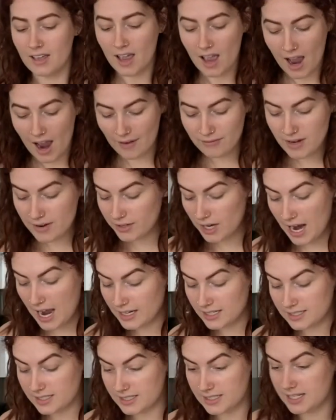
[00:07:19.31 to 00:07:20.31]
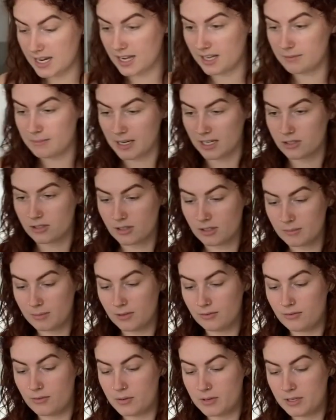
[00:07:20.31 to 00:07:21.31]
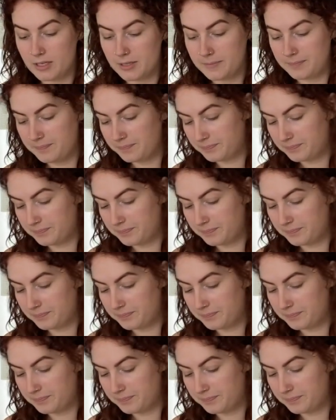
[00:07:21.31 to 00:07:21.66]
I've never had a stand mixer before.